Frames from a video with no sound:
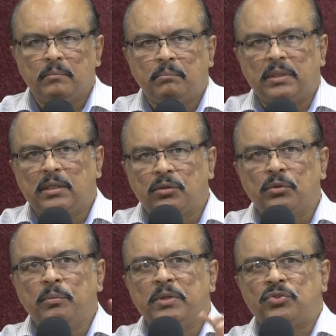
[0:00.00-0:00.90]
But the
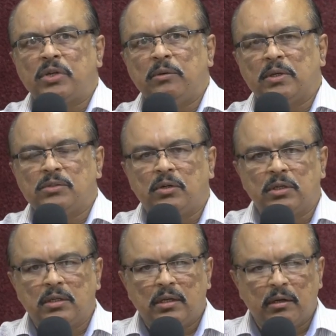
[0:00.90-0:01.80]
true mystery was
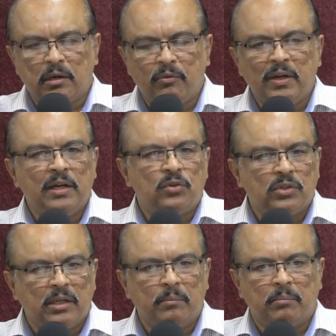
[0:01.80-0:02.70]
not revealed to
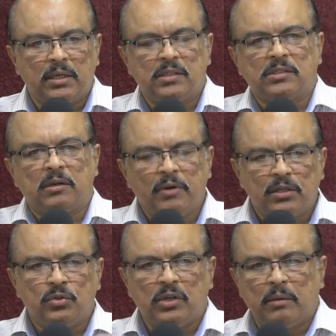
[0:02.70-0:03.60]
them, but it is revealed
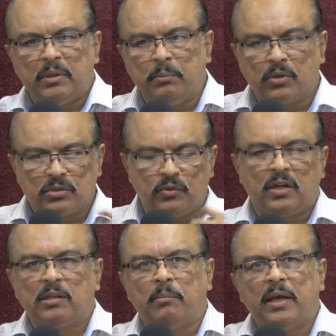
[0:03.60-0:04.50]
to you and me because we
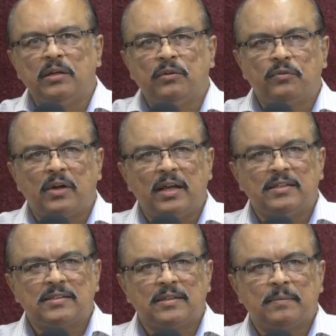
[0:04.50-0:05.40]
have the mind of
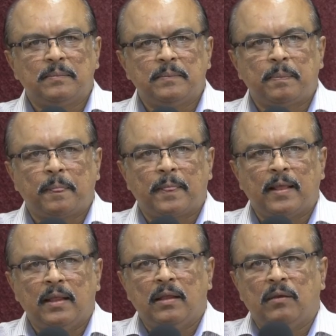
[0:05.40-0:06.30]
Christ.
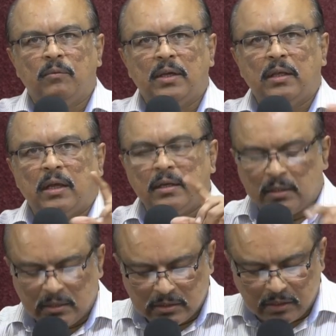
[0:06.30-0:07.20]
We, and
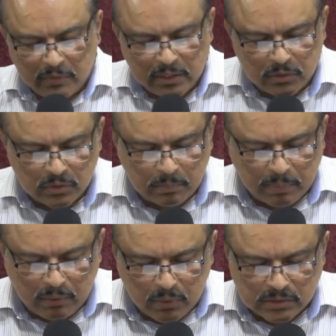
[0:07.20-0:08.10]
it is revealed to the
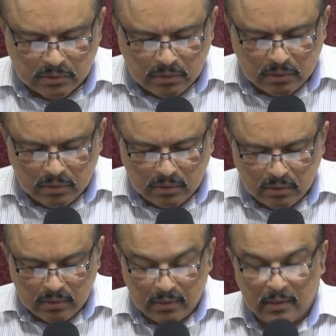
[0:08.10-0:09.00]
powers.
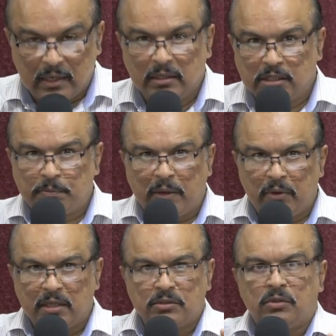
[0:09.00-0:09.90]
And this power
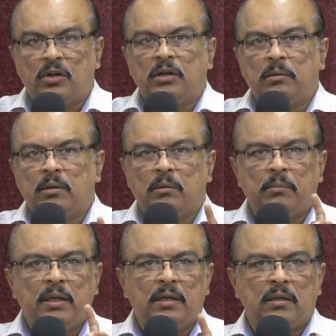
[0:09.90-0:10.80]
does not
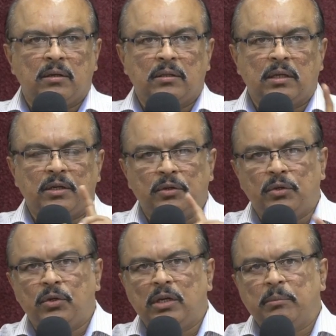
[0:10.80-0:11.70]
mean, you know, the
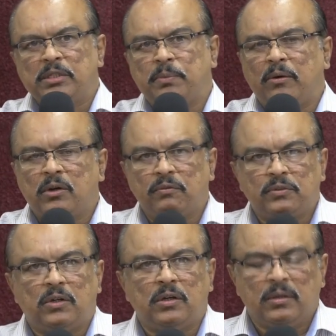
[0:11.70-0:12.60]
dynamis power of
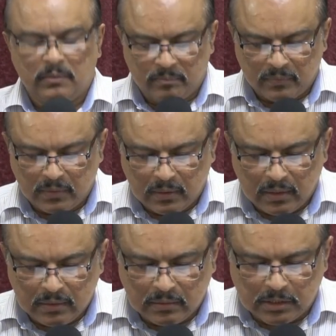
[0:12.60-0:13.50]
God.
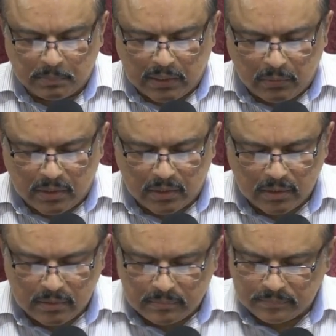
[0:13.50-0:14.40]
This power